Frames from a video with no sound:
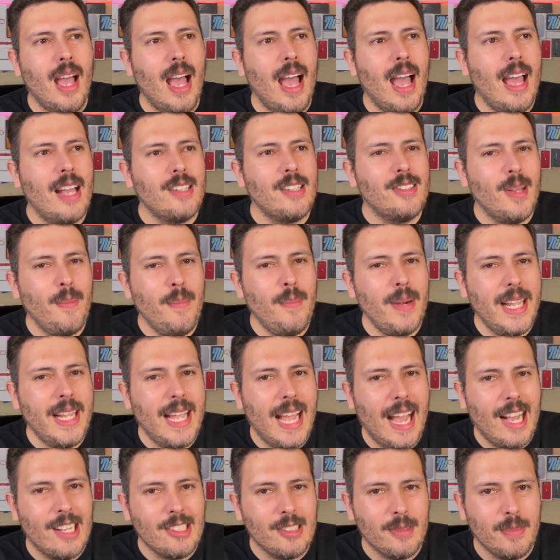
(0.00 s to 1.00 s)
somebody
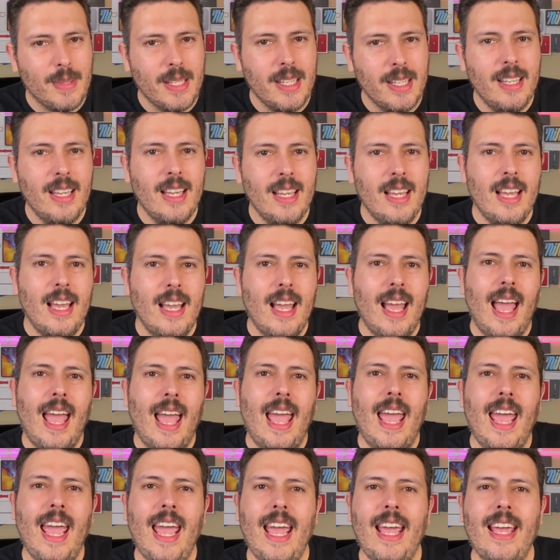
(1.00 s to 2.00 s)
asked me,
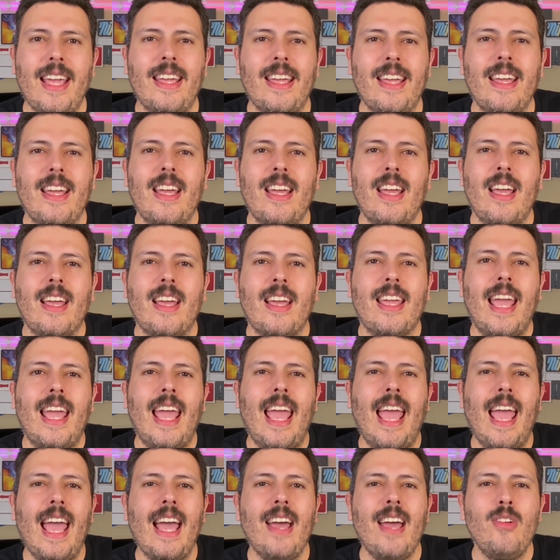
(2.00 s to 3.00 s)
hey,
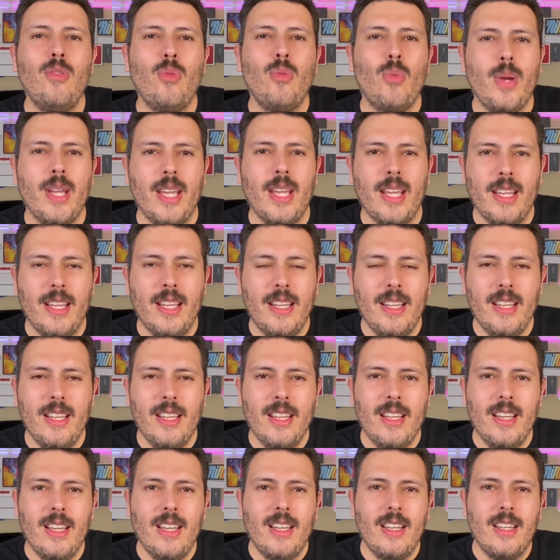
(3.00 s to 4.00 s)
can we
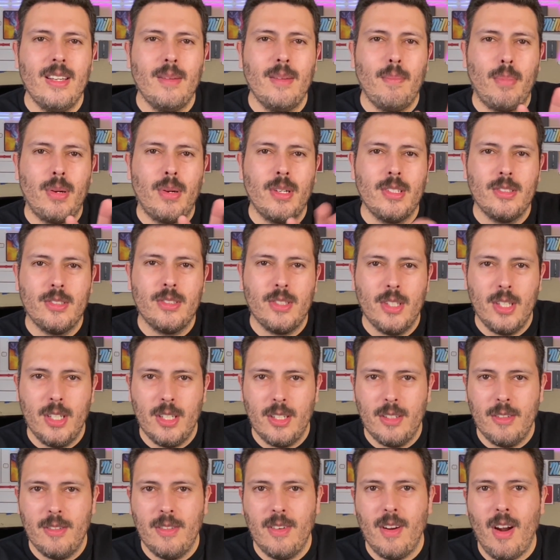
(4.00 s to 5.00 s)

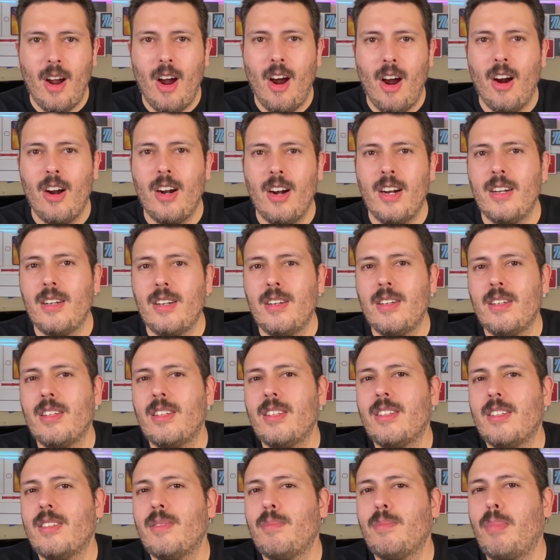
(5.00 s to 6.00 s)
preserve our
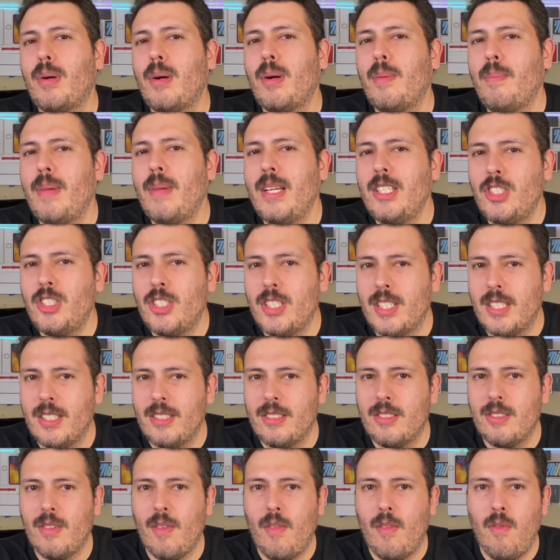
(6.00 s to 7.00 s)

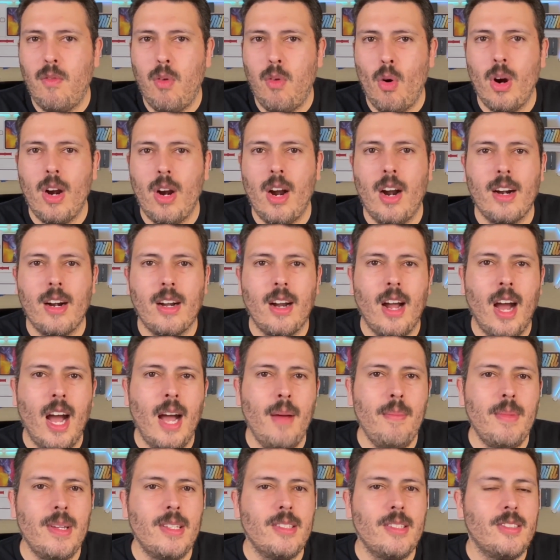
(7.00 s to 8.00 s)
permissions for our
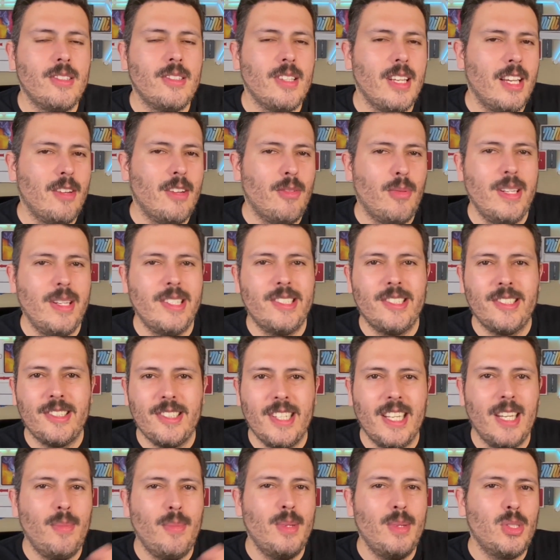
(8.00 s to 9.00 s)
comments if we
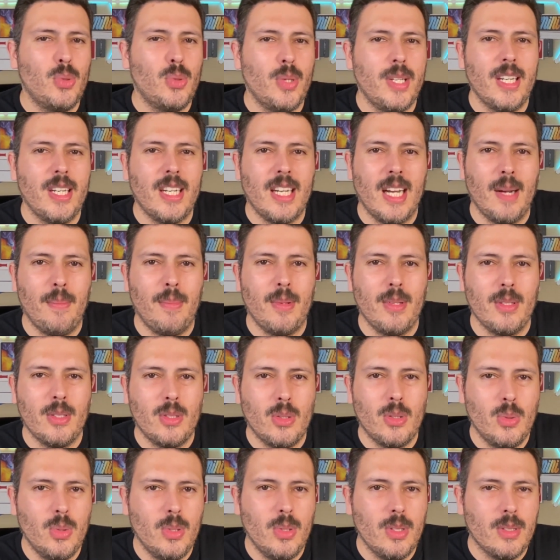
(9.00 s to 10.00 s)
sync between a couple of
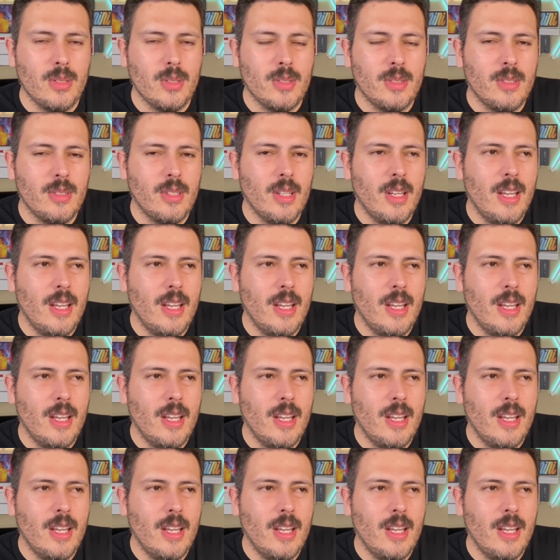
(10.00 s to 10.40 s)
tools?